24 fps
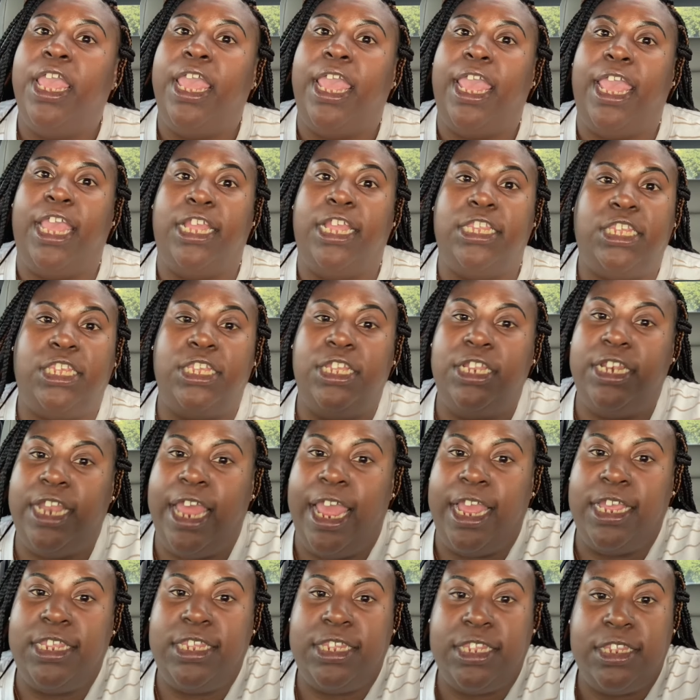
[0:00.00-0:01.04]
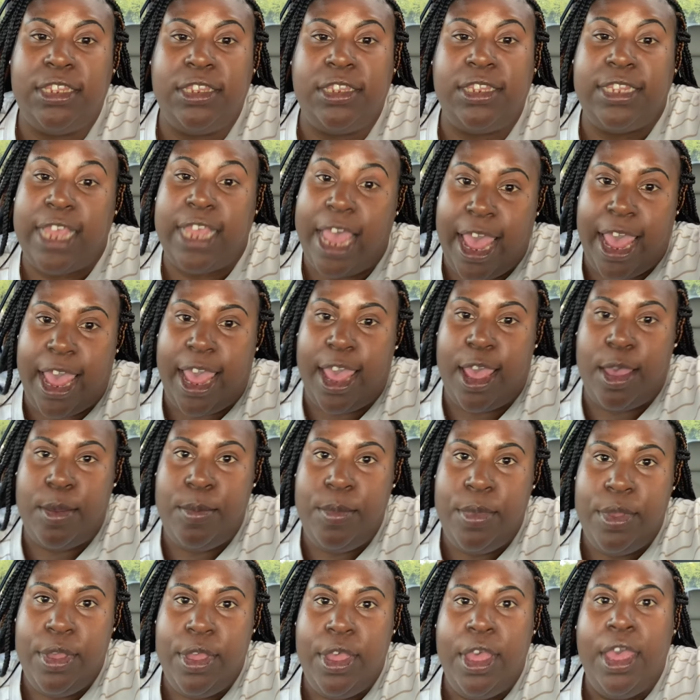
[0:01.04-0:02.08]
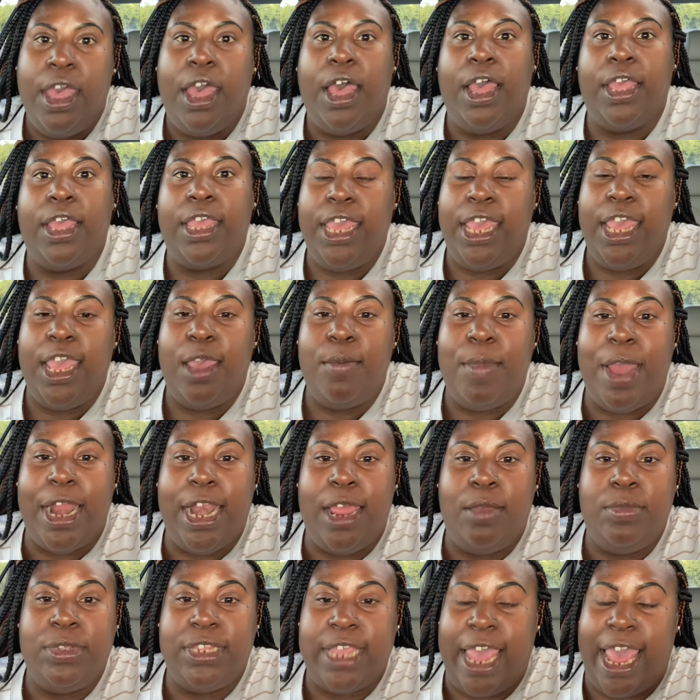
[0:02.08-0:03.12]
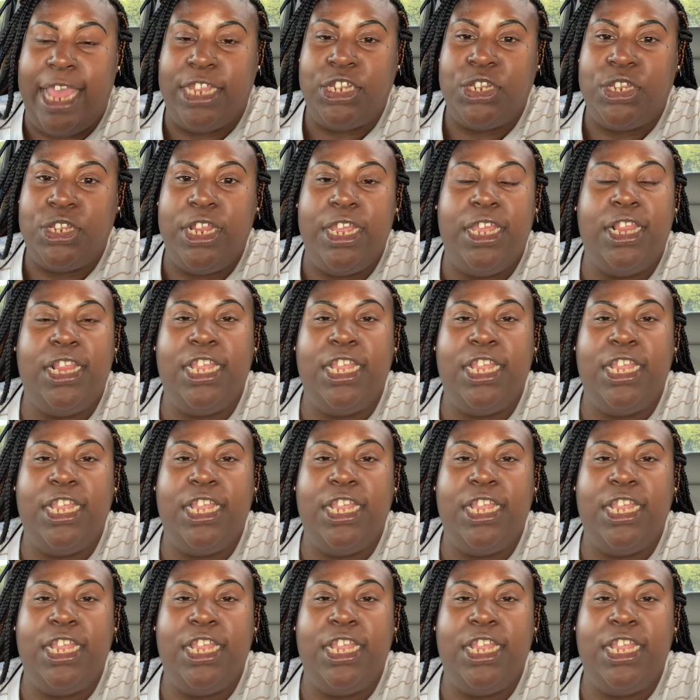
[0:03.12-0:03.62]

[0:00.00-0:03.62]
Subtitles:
Until next time. Again, my name is Ashley.